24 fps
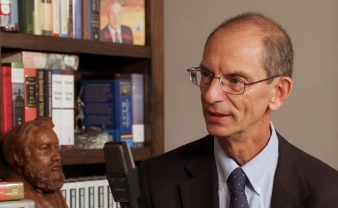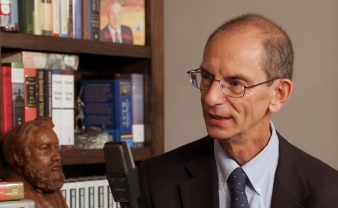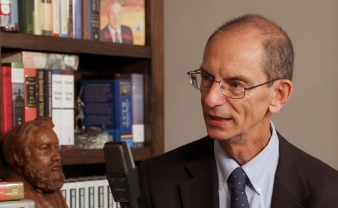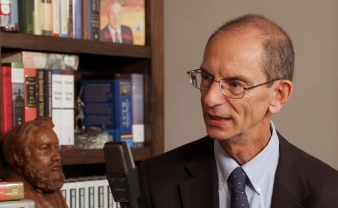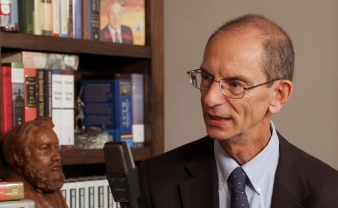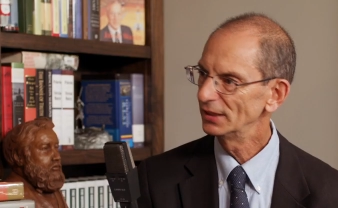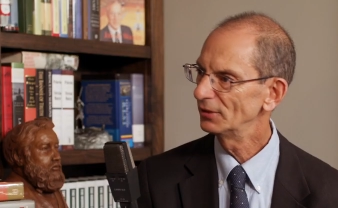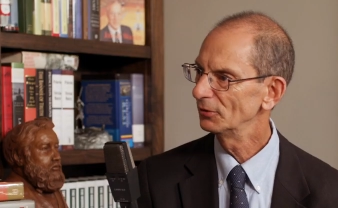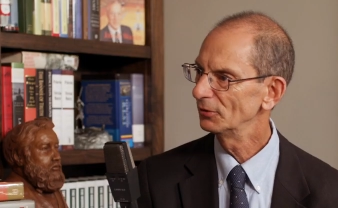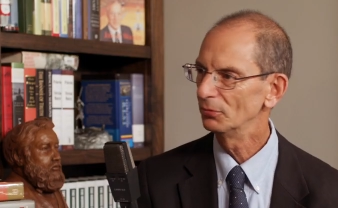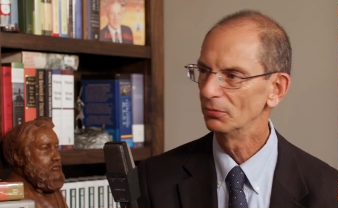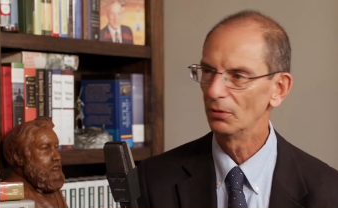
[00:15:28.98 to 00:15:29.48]

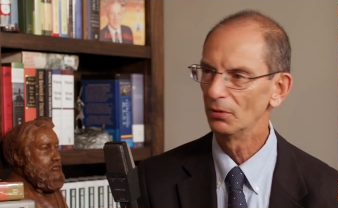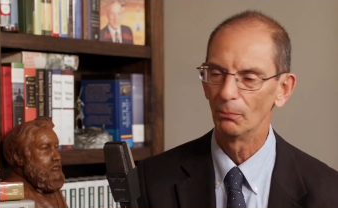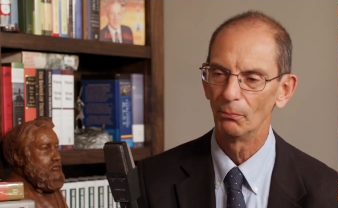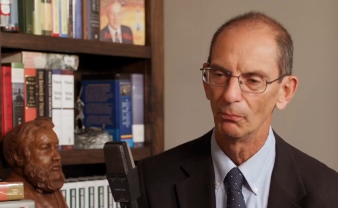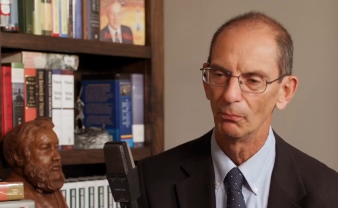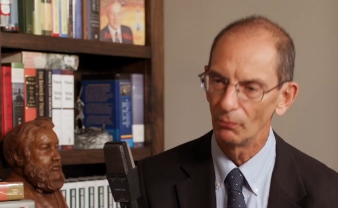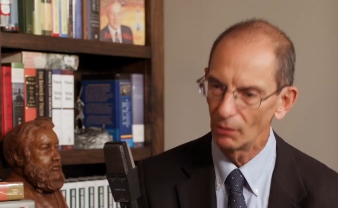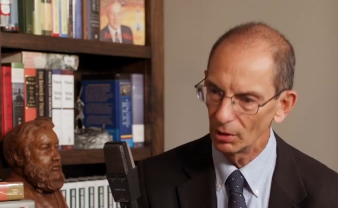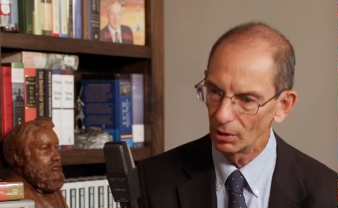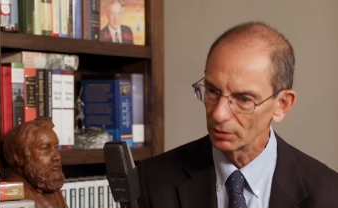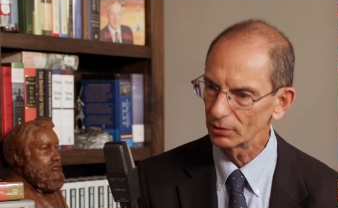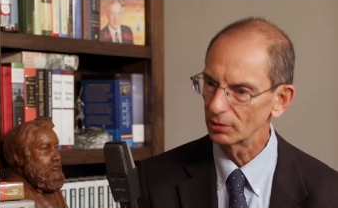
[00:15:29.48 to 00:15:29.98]
Speaker 1: It's
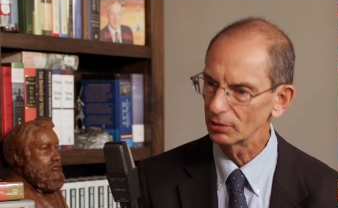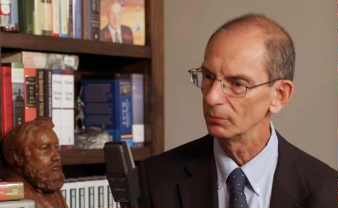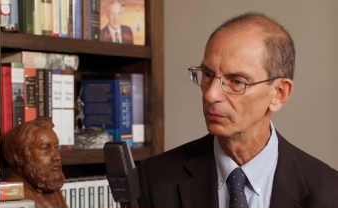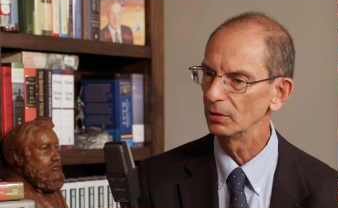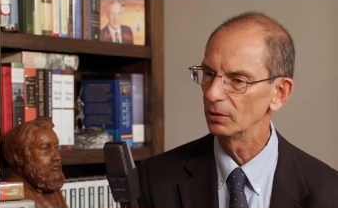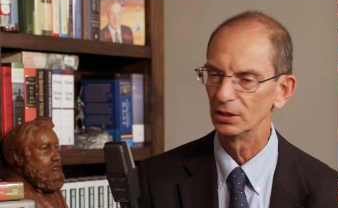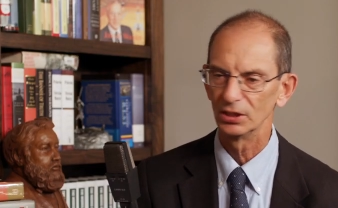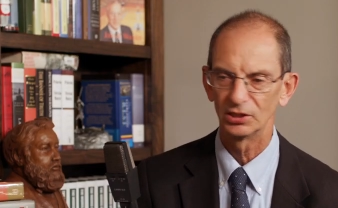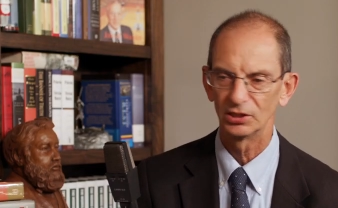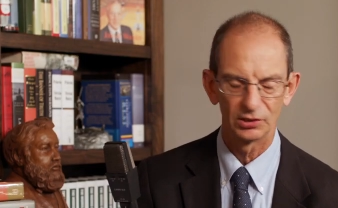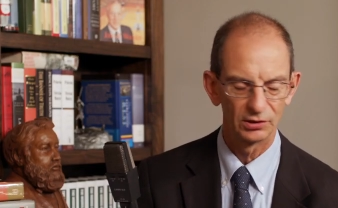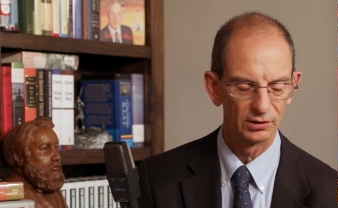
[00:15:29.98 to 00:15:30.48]

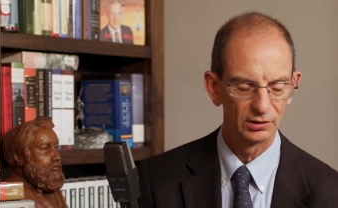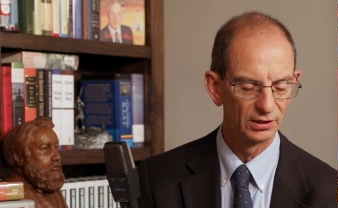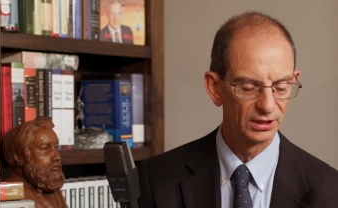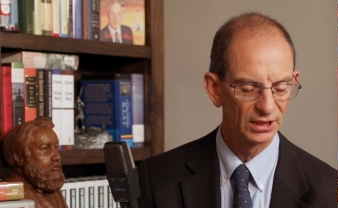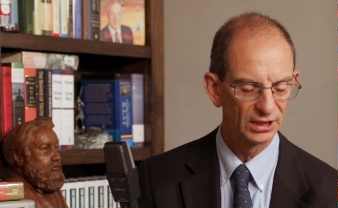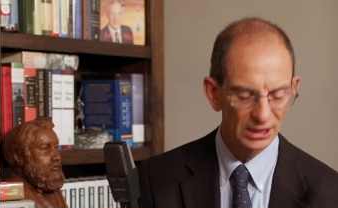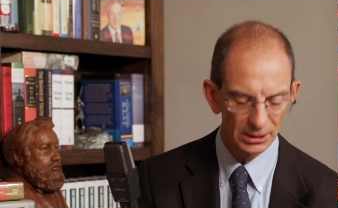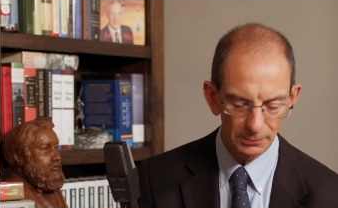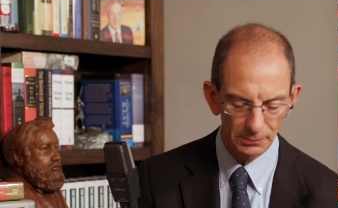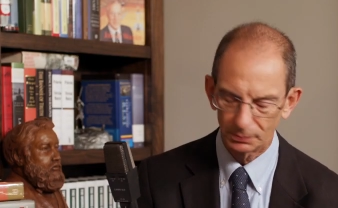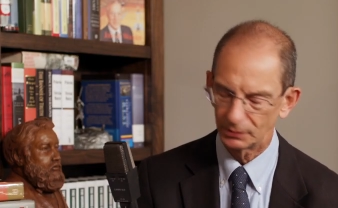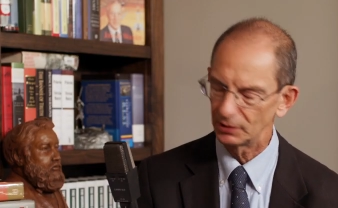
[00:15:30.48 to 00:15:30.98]
remarkable. It's
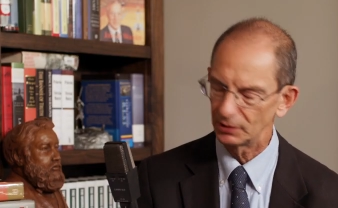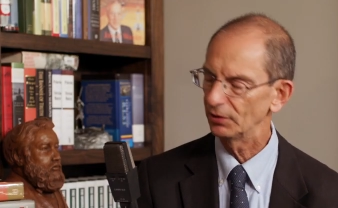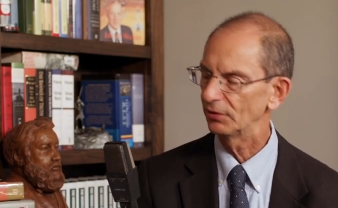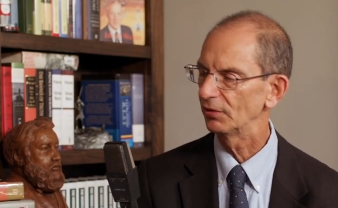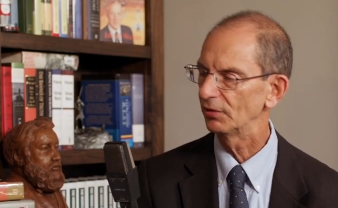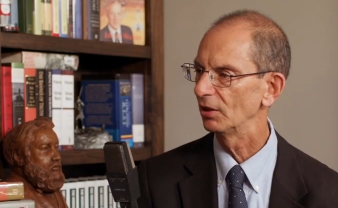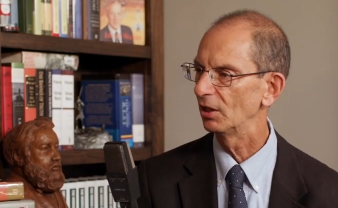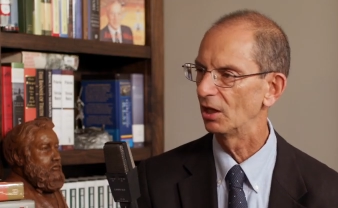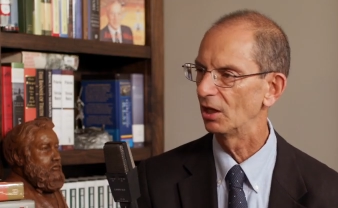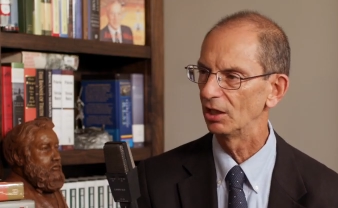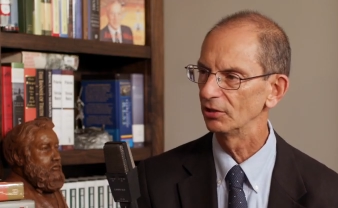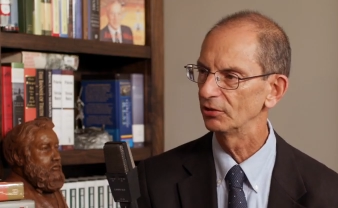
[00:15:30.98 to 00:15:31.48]
deeply
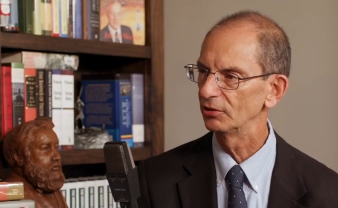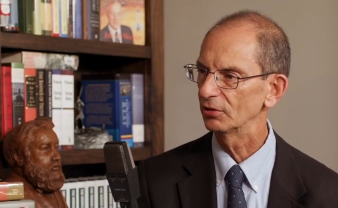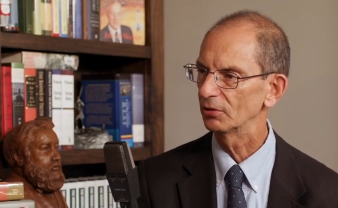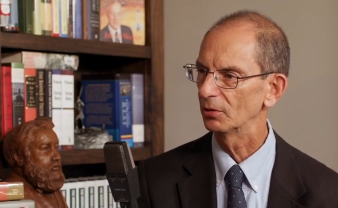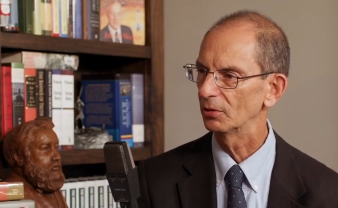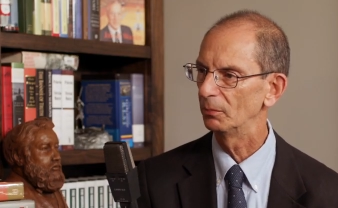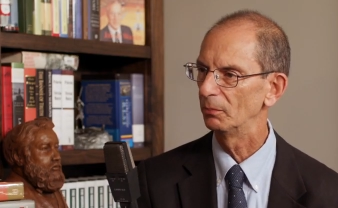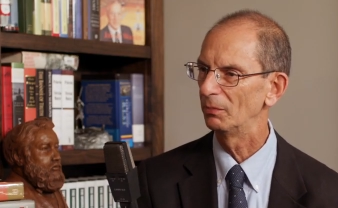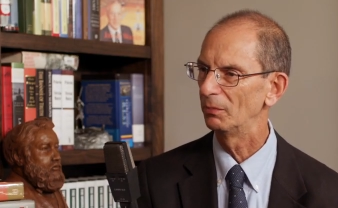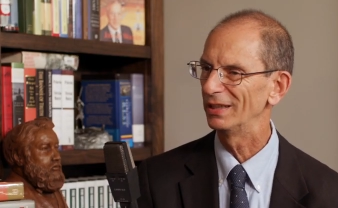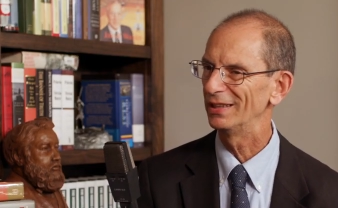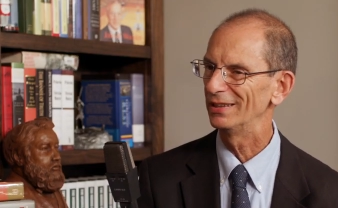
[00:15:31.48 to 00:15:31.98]

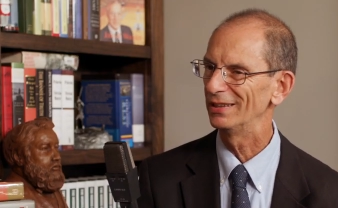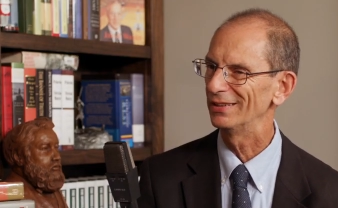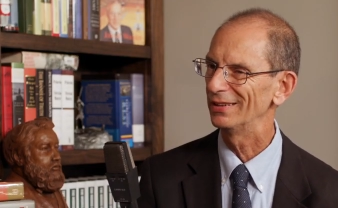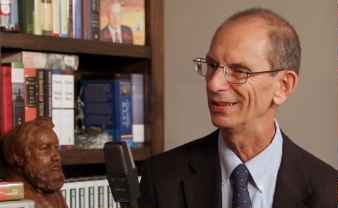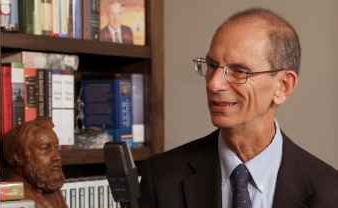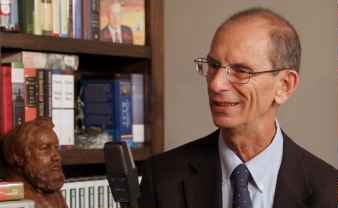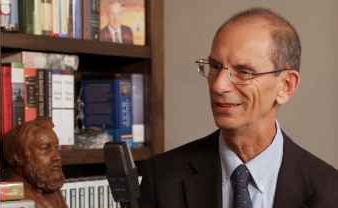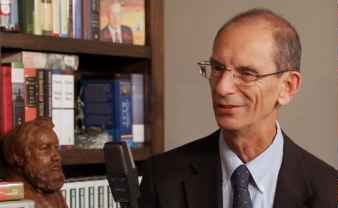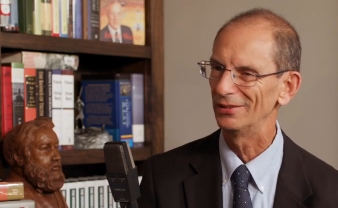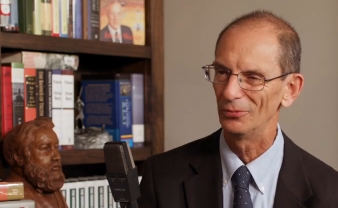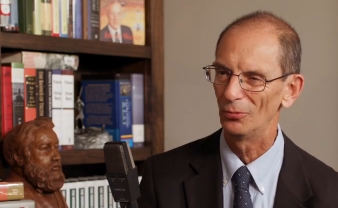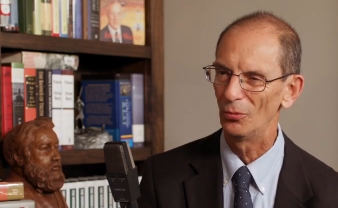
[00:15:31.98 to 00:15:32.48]
theological, but
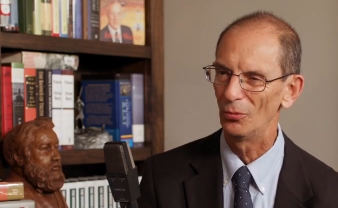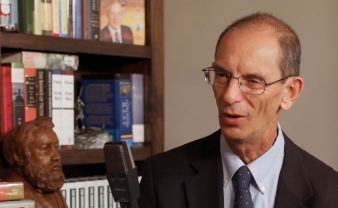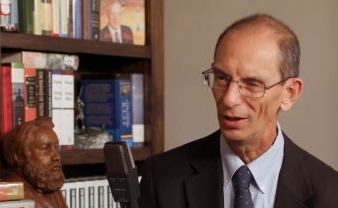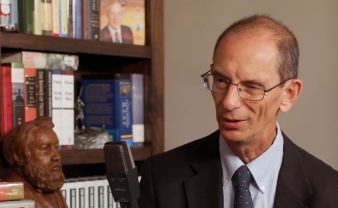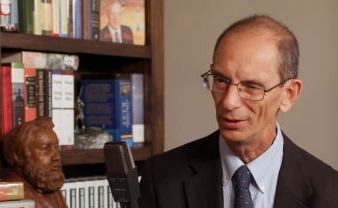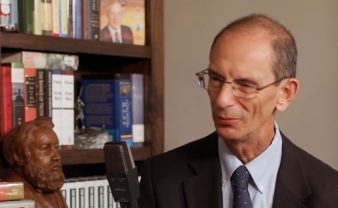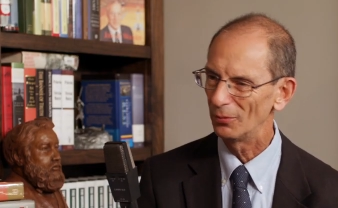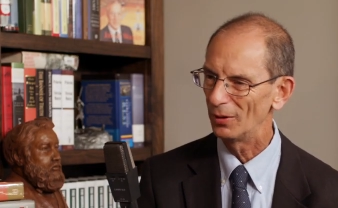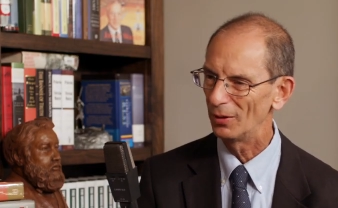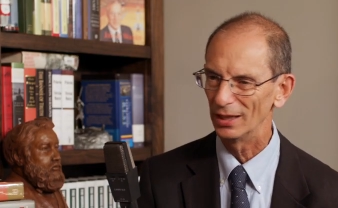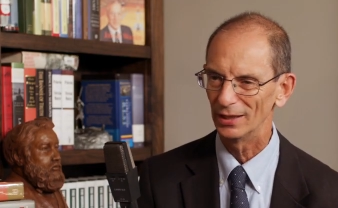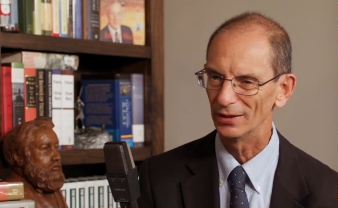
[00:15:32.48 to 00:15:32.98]
in, in
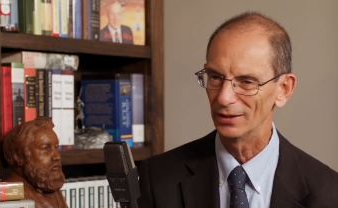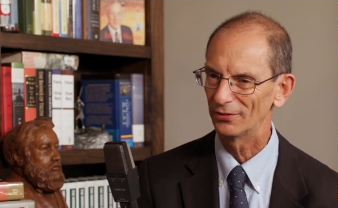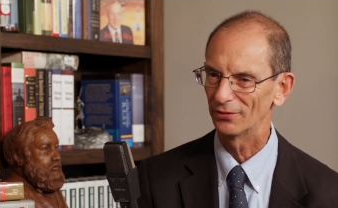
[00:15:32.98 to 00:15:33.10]
one way,